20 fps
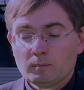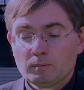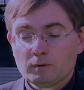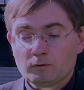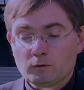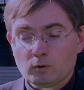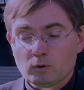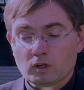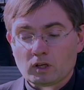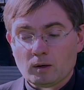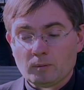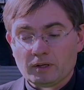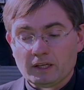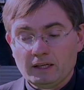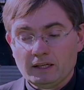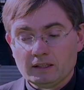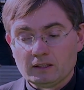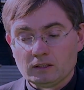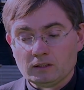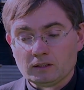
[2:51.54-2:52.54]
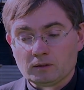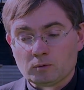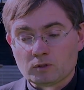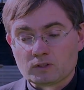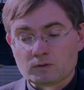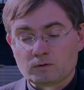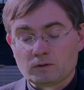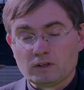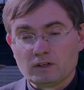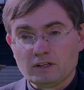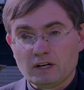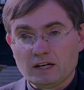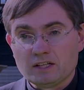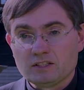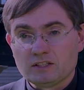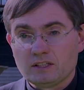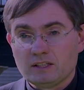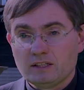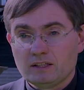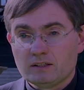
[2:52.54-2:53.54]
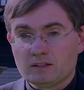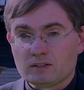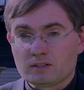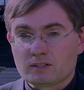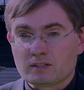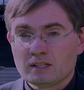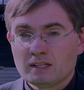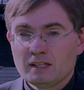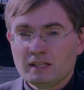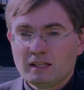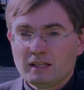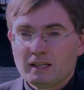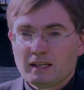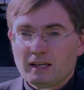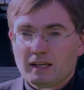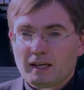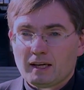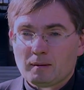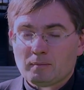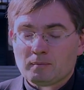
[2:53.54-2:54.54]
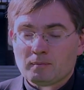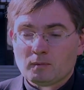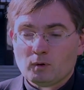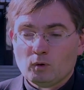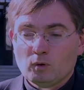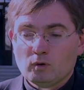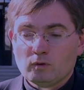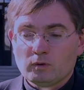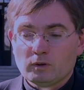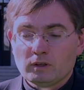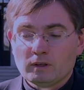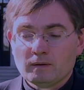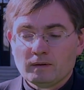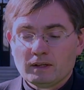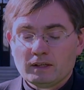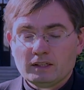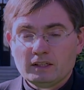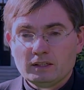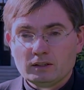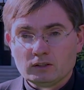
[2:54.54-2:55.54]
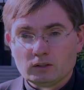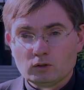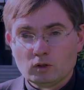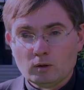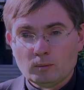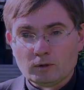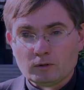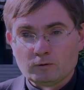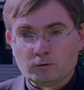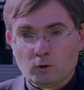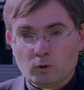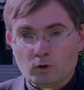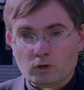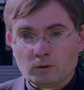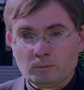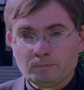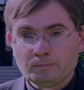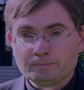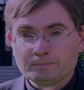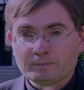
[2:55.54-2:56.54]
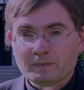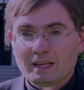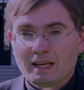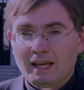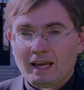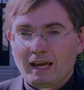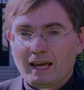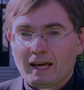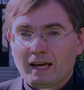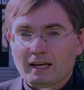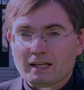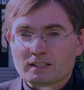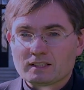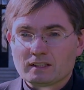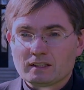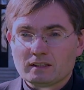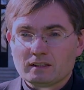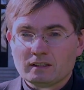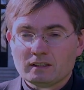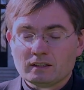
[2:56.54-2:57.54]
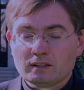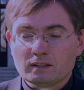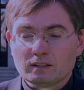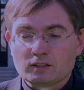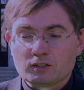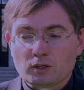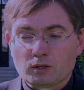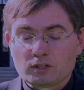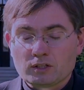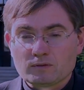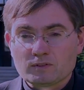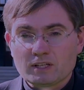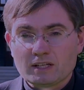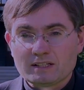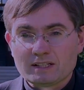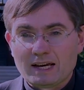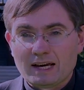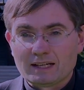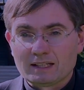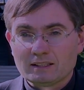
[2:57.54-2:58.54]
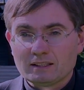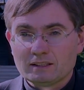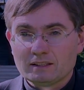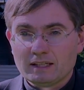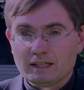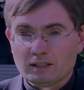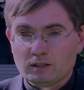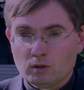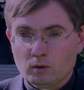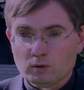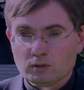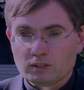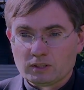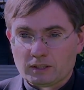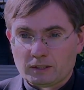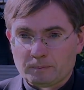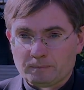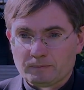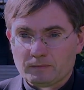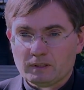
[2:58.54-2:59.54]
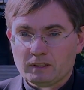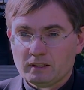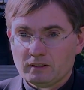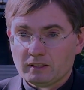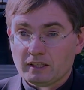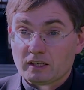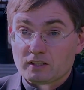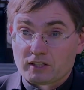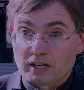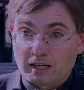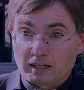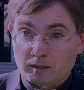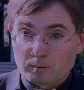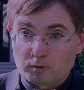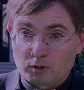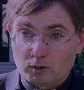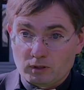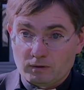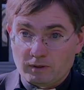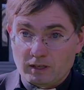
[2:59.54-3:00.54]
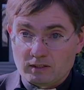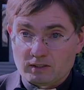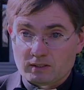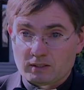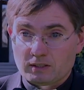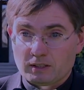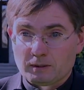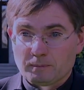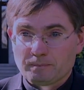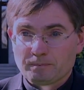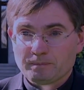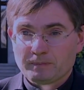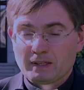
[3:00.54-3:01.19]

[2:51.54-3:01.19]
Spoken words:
Before coming here, it was for 90 years over near the Roman Forum at the Church of St. Agatha dei Goti, near the Angelicum University.